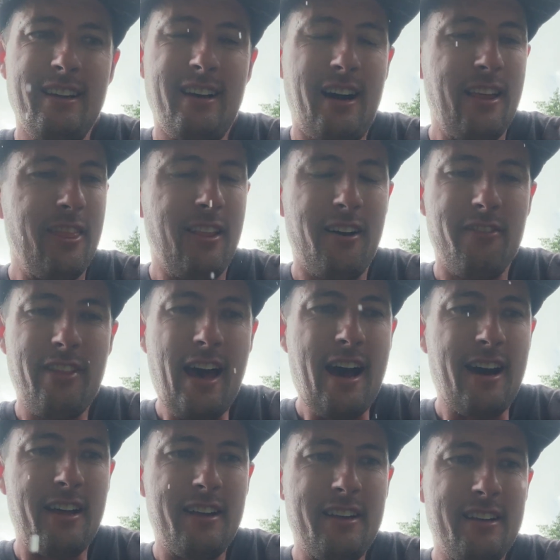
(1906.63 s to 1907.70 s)
I love
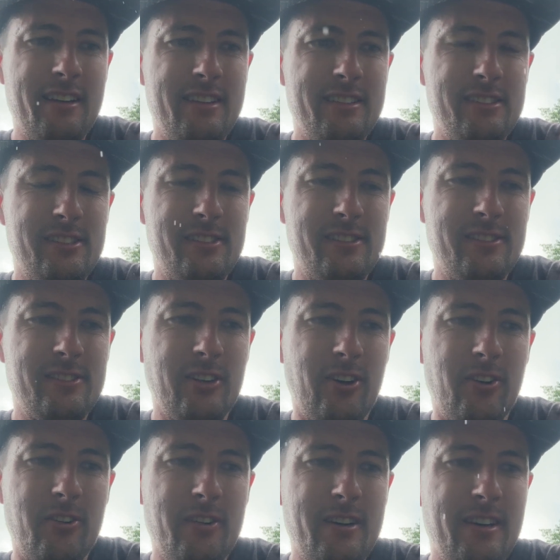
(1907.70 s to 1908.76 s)
that.
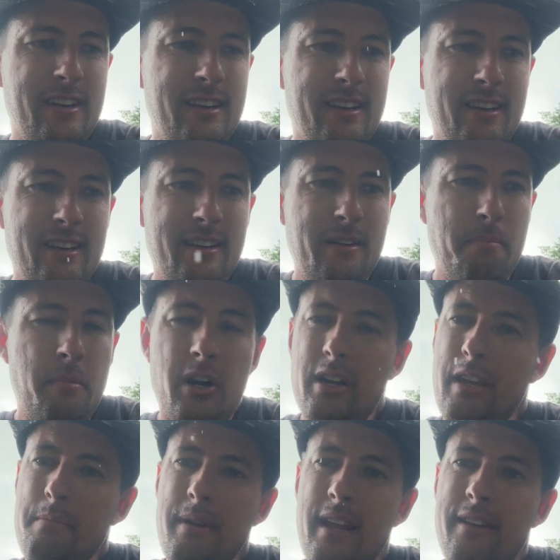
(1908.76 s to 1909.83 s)
So
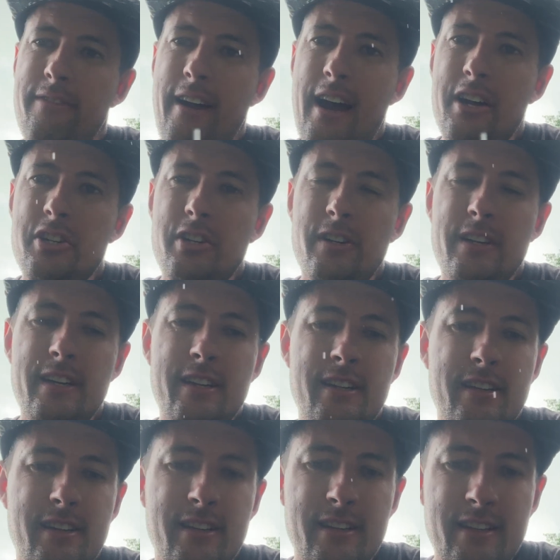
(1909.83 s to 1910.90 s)
American manufacturing,
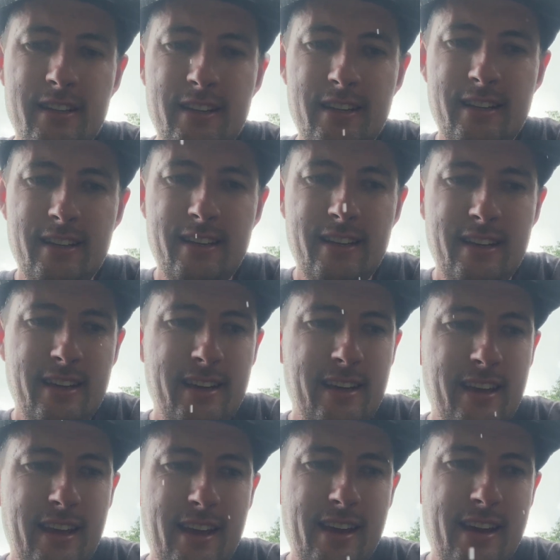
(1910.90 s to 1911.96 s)

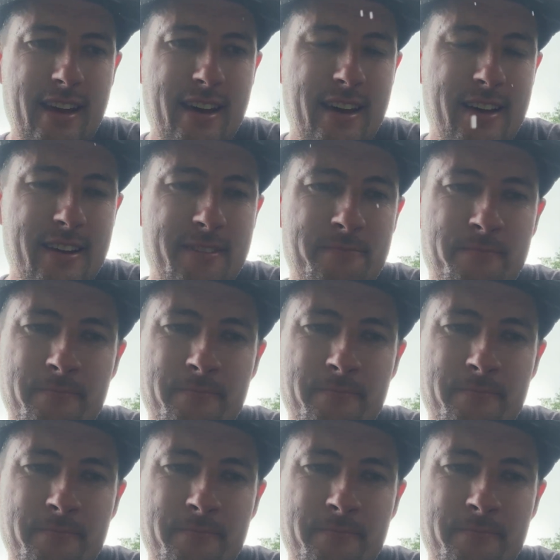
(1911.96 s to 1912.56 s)
and